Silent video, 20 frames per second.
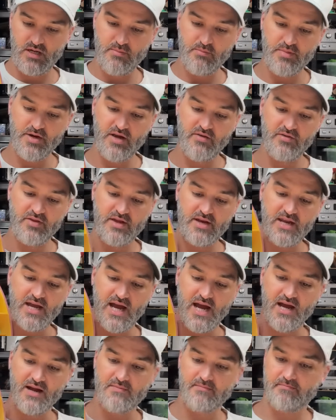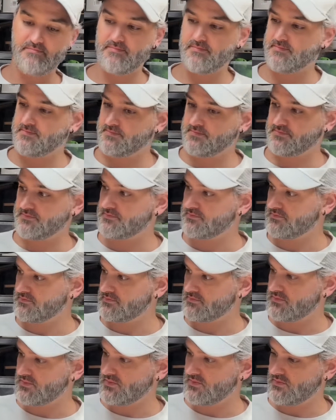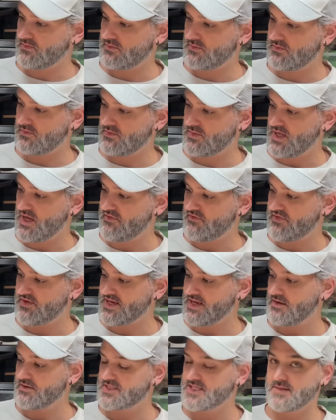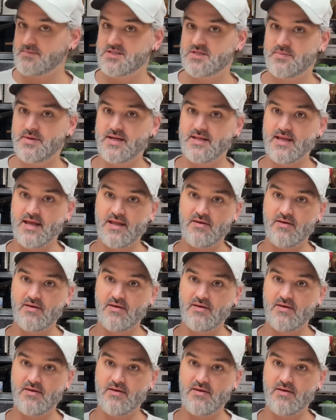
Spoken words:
But other than that, everything else seems to be there.